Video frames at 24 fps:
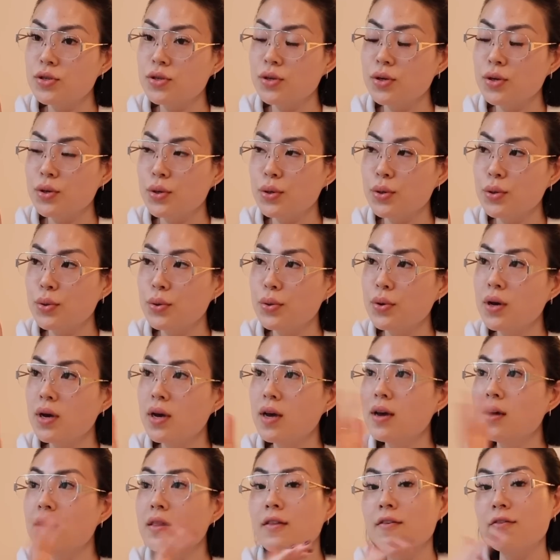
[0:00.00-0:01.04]
to
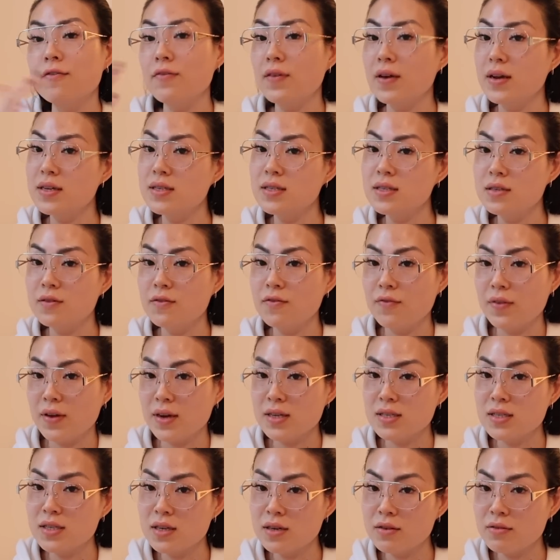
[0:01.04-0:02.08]
the
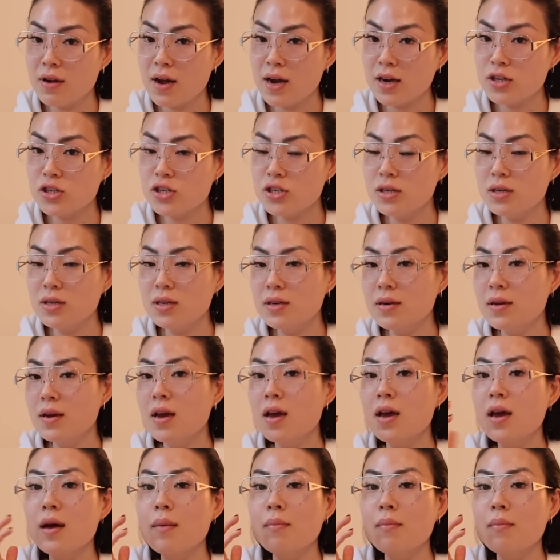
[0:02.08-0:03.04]
face-to-face interaction.